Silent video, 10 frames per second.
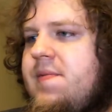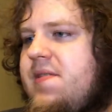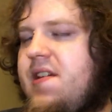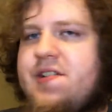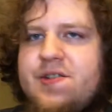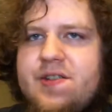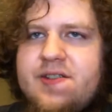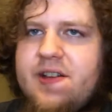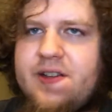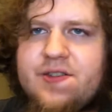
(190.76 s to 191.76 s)
Teachers
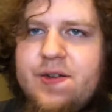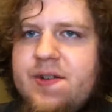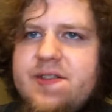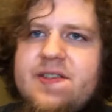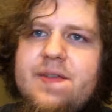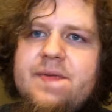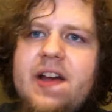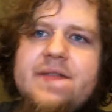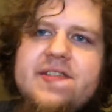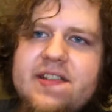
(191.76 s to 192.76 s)
tell students that
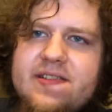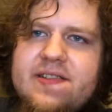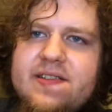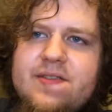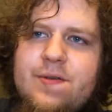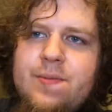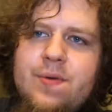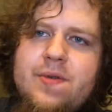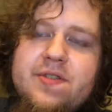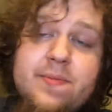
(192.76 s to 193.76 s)
5 sentences or
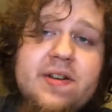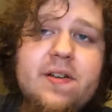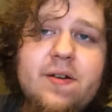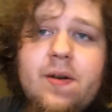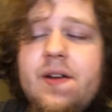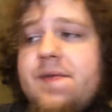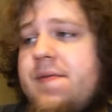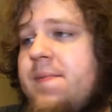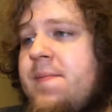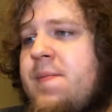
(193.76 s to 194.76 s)
more is a paragraph,
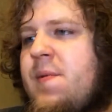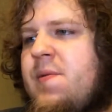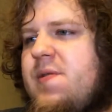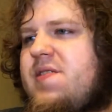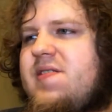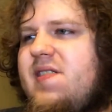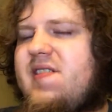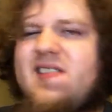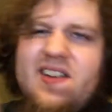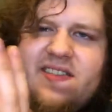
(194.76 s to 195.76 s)
which
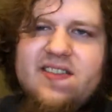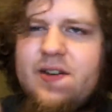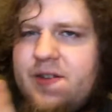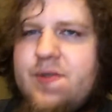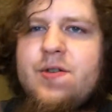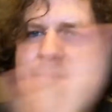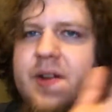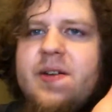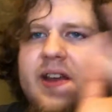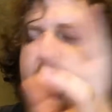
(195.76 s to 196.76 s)
isn't necessarily true, but
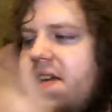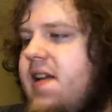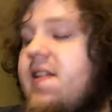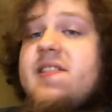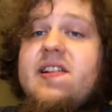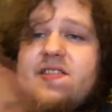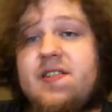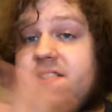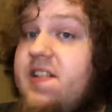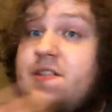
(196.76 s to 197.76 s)
okay. That's a
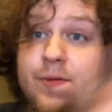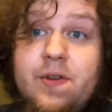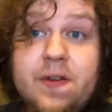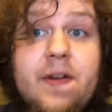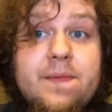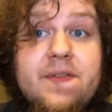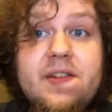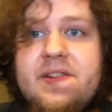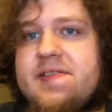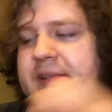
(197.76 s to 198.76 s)
decent rule of thumb for
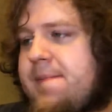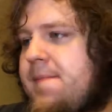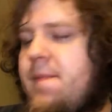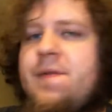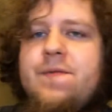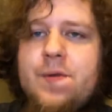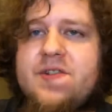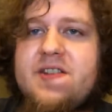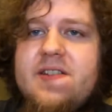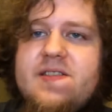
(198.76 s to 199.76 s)
this. 4
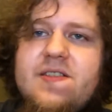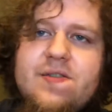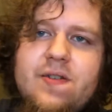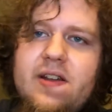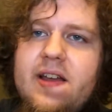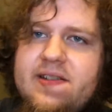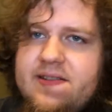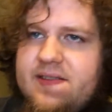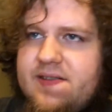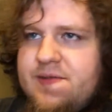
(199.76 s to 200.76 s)
sentences or
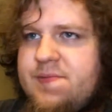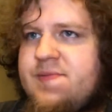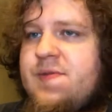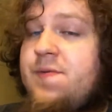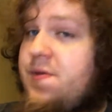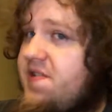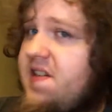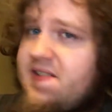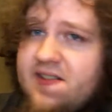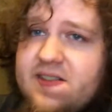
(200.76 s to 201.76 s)
less. 4
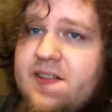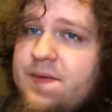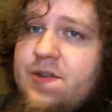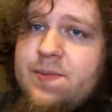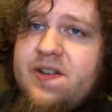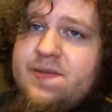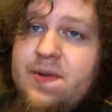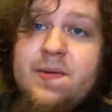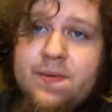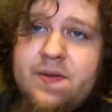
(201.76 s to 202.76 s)
sentences is even too much,
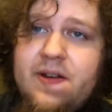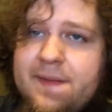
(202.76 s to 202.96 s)
maybe 3.